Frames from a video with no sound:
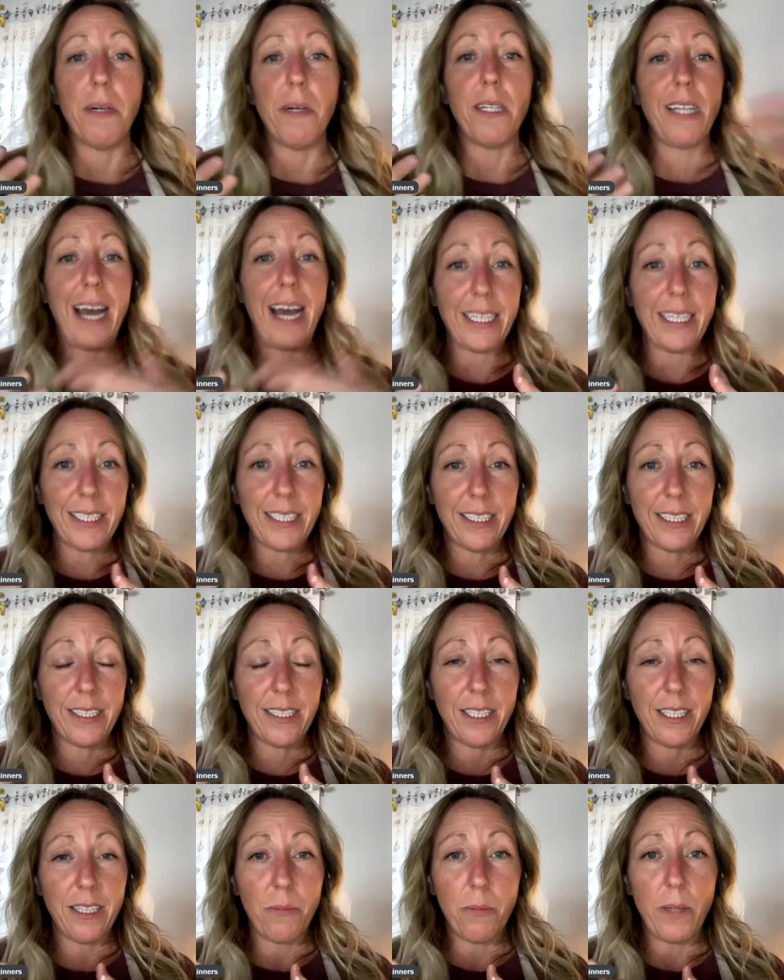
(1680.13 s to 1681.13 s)
some
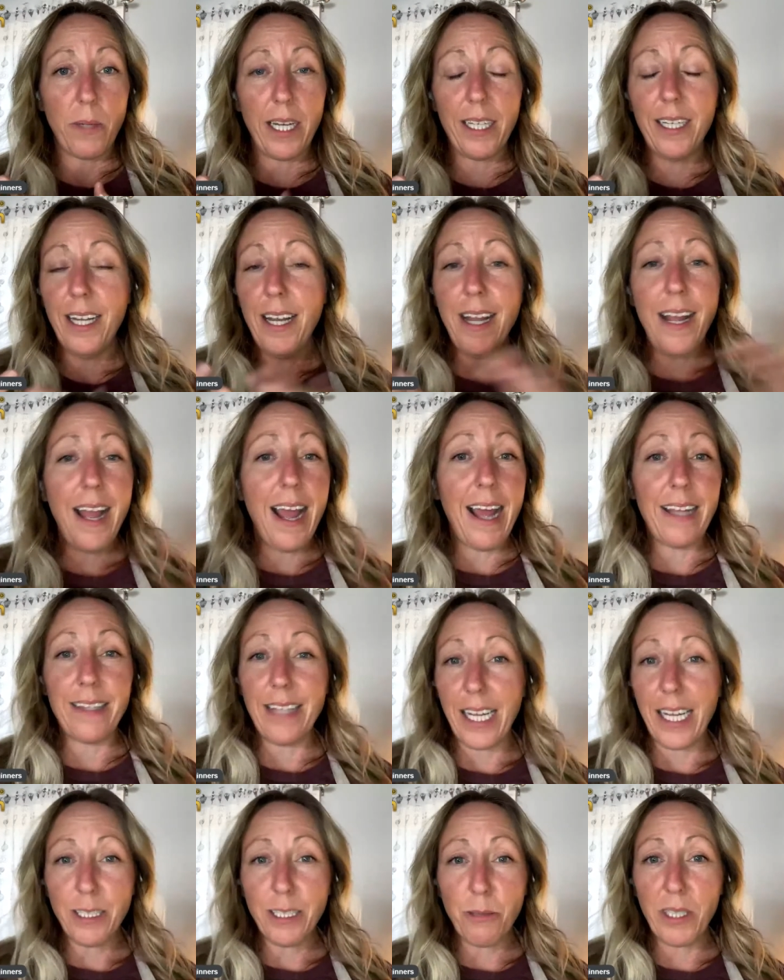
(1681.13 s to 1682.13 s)
molasses to the bread
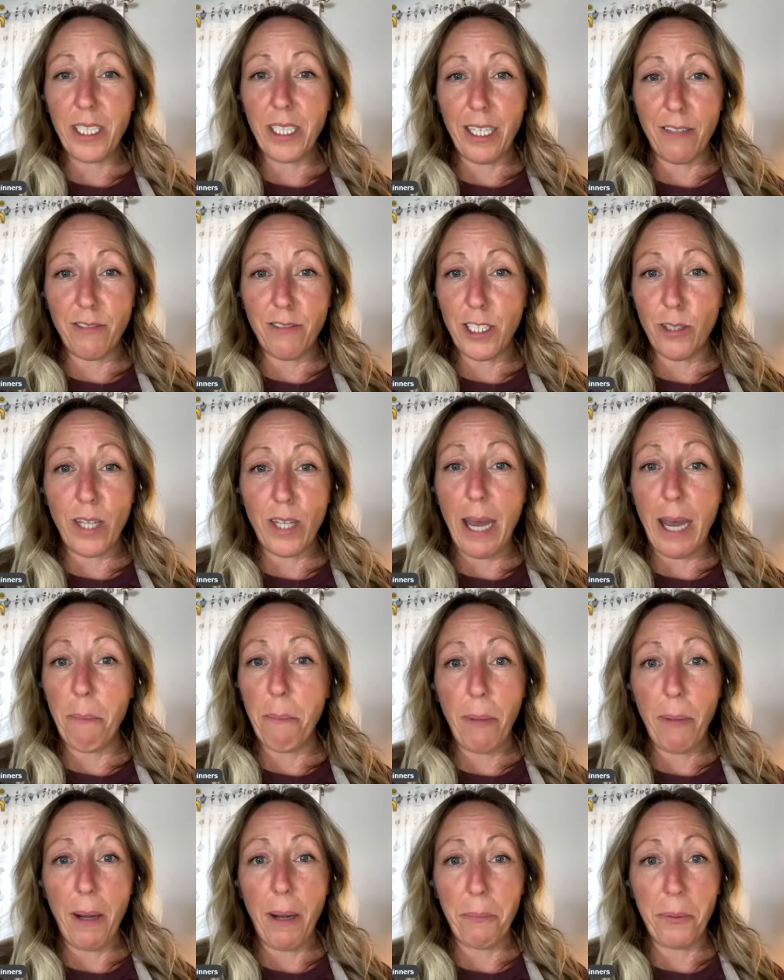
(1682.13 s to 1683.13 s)
and that's what gives you
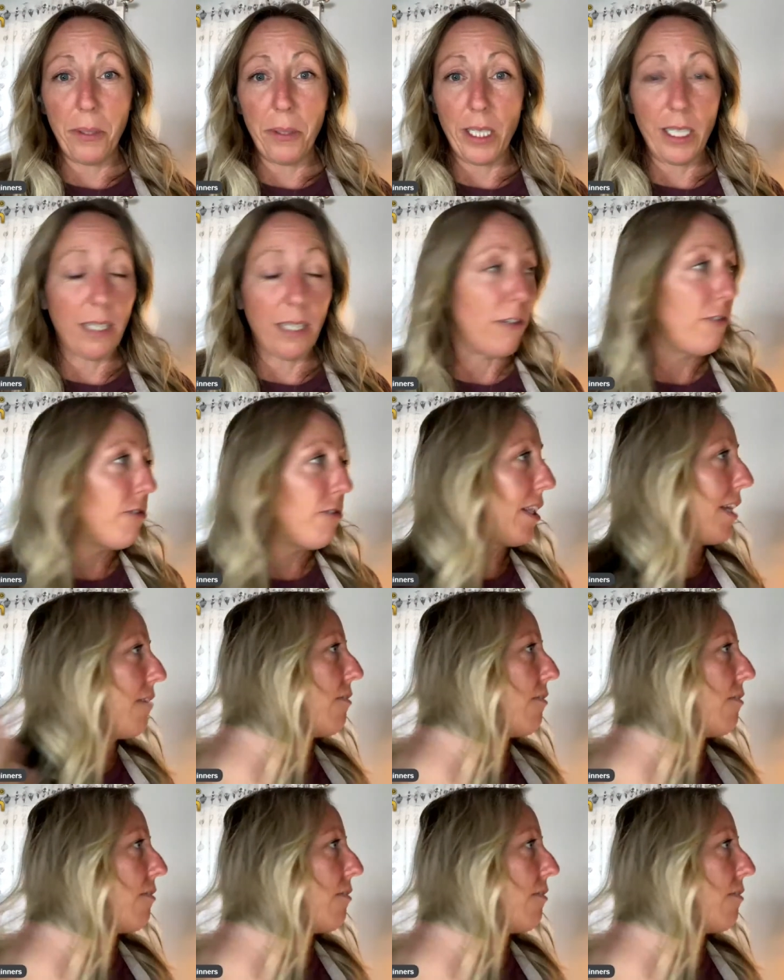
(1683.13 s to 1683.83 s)
that pumpernickel